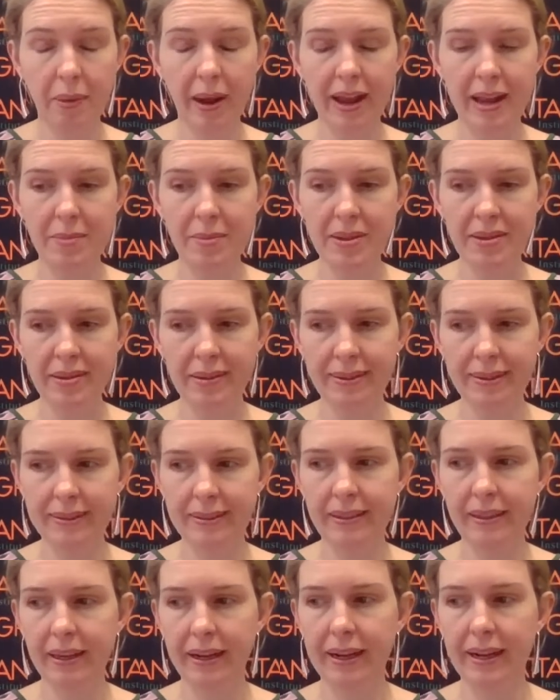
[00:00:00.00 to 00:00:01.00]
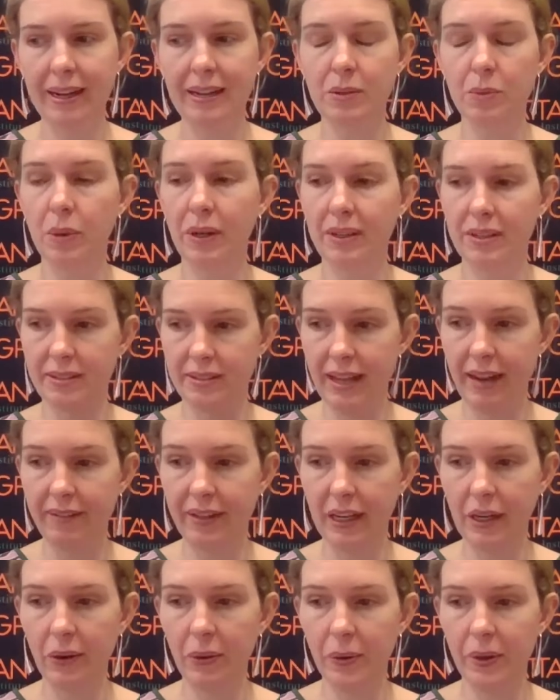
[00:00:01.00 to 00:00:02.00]
payments, as well as
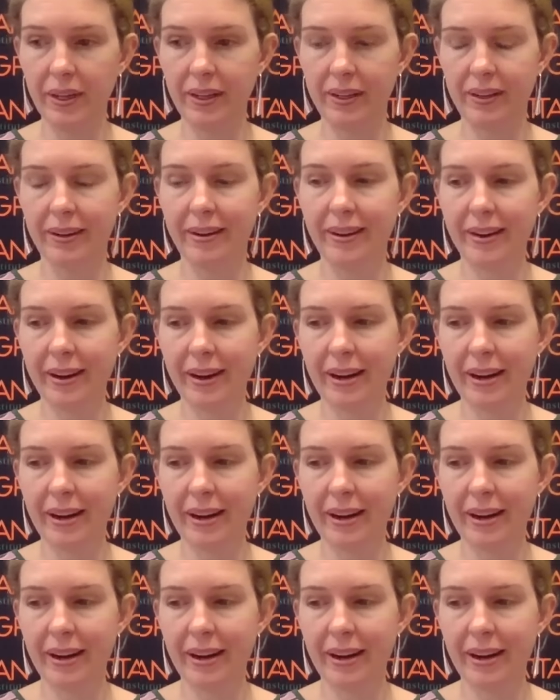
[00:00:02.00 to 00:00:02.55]
having a look at